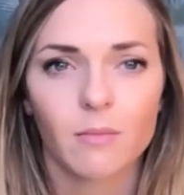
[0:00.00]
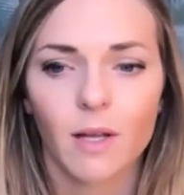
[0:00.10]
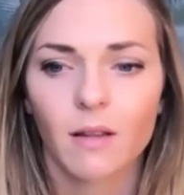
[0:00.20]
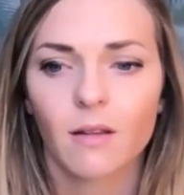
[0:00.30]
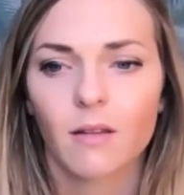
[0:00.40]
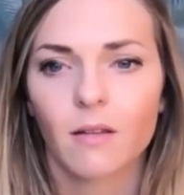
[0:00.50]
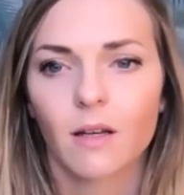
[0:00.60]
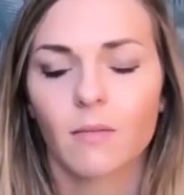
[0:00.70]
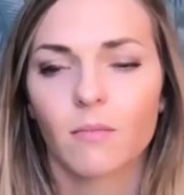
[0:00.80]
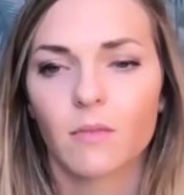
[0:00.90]
a month
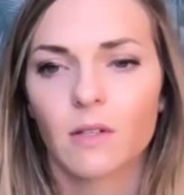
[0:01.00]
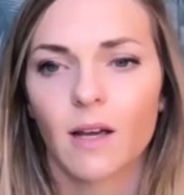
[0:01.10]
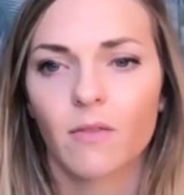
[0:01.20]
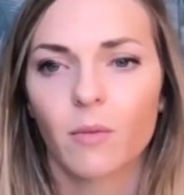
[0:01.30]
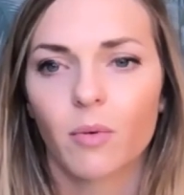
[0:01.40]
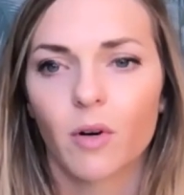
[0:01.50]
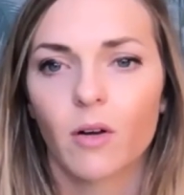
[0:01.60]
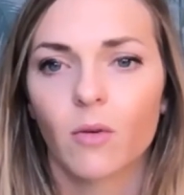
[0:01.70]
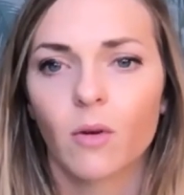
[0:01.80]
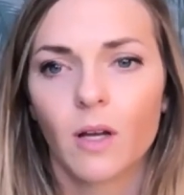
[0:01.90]
to have the
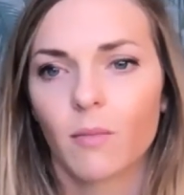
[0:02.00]
Pro.